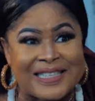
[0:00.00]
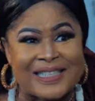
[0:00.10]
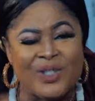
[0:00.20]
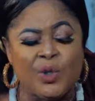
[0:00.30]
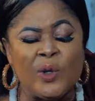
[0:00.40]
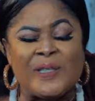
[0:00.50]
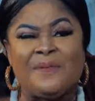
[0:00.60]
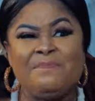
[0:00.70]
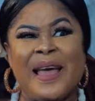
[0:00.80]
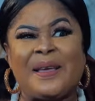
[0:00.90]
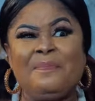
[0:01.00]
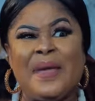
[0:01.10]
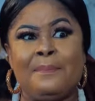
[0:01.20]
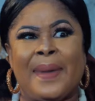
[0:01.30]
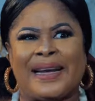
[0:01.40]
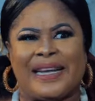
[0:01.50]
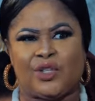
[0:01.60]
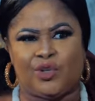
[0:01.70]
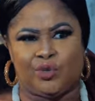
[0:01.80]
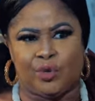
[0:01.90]
Listen, don't make me mad
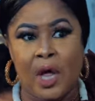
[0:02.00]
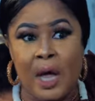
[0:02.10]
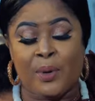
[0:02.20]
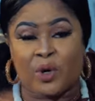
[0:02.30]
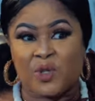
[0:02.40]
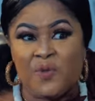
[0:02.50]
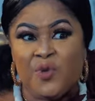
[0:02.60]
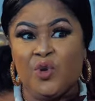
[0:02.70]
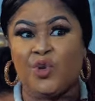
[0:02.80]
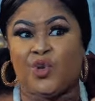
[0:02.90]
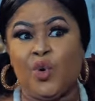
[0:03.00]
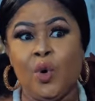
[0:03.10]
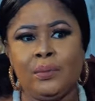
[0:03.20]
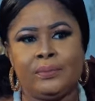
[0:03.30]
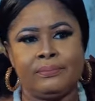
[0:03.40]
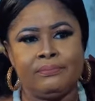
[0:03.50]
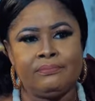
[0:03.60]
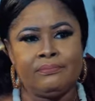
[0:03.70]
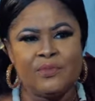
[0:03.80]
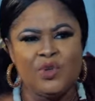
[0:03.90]
at you. Because if you do,
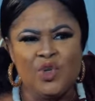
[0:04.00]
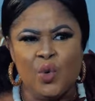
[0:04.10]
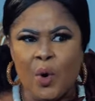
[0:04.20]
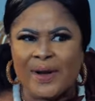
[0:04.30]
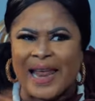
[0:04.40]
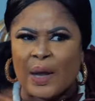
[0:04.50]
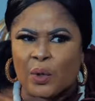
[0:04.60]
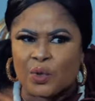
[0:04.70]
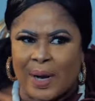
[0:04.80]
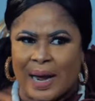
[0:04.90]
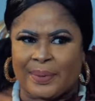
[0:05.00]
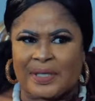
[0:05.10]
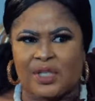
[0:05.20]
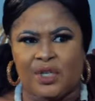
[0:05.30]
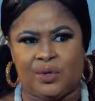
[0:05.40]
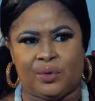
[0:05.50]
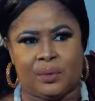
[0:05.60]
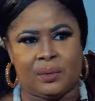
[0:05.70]
you won't like what will happen to you.